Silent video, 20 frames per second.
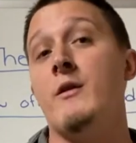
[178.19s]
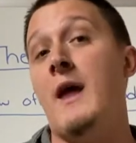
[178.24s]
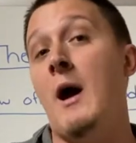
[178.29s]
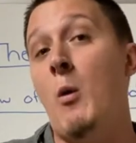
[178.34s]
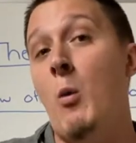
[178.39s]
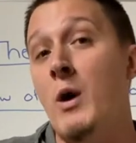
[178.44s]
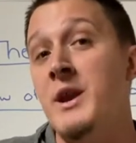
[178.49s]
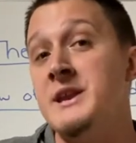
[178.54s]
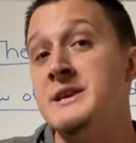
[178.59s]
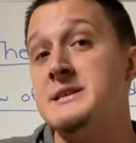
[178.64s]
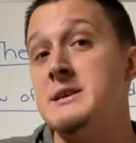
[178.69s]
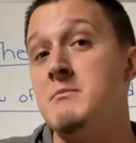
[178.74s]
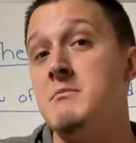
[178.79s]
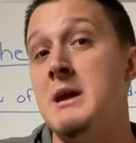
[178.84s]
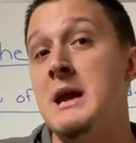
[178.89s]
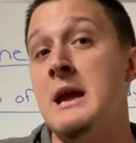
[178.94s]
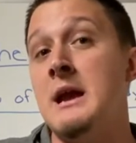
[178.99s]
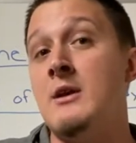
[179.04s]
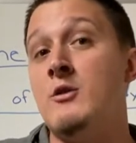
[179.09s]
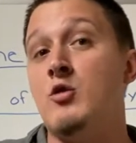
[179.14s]
Now, what does it
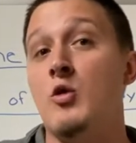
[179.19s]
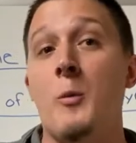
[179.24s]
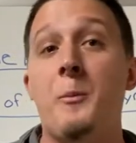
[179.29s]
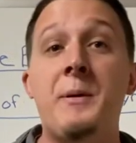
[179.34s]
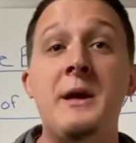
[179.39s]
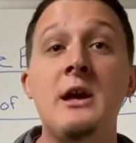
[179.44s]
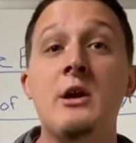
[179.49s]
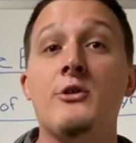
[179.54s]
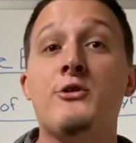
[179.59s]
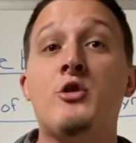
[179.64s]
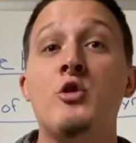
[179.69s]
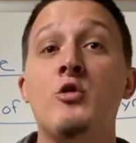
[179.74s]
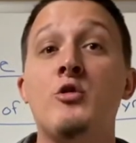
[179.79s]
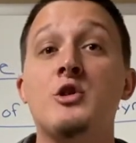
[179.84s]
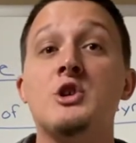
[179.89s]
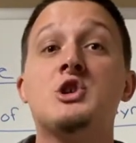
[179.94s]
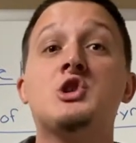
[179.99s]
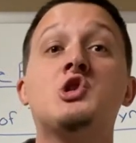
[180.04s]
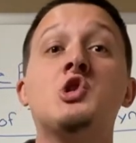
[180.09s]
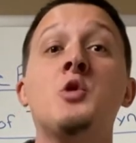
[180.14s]
mean to appeal to
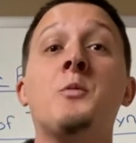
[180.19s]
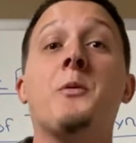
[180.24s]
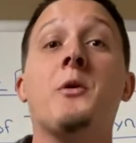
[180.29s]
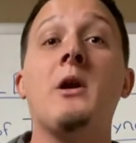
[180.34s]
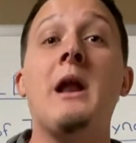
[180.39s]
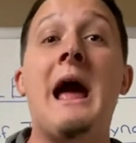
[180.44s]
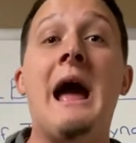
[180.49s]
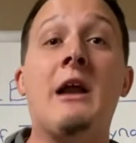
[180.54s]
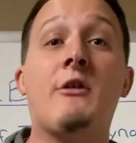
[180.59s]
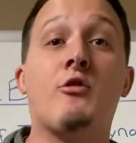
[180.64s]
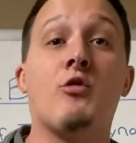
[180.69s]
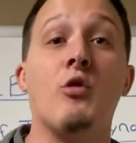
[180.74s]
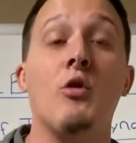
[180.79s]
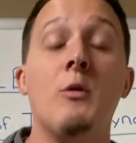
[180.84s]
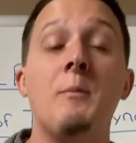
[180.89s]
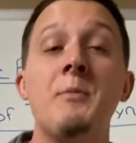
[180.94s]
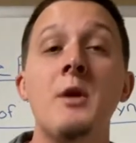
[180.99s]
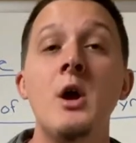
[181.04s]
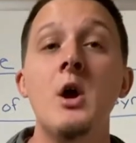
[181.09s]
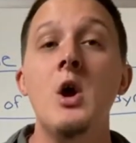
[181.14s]
the
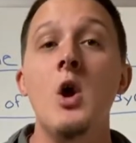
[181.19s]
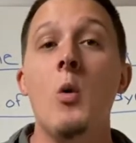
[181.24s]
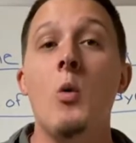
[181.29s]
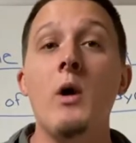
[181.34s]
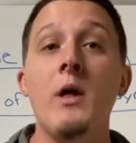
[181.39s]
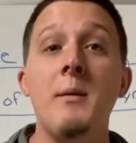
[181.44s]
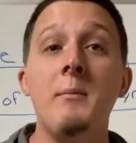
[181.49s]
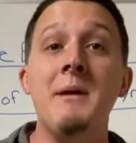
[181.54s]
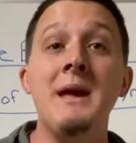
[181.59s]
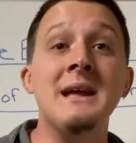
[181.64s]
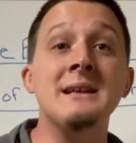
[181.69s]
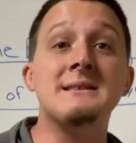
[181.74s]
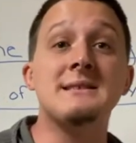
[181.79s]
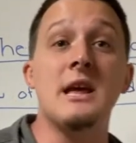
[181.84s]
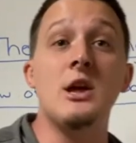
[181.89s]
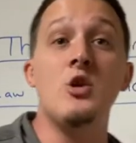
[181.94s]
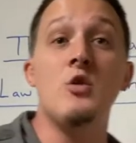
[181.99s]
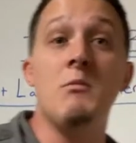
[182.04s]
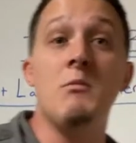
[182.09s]
supernatural? Well, it means that you